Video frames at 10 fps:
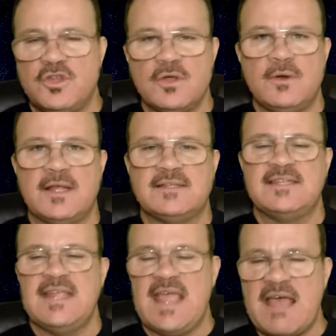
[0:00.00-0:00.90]
do not
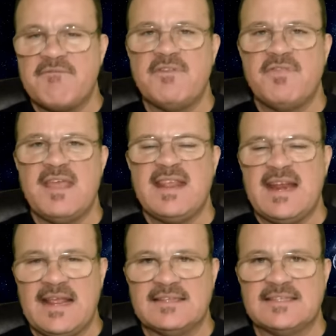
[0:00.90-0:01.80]
see, everything
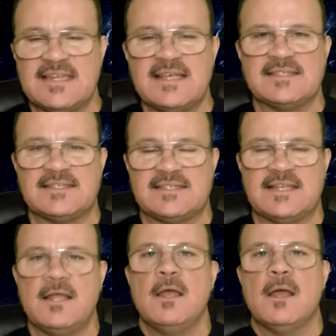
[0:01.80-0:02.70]
that exists.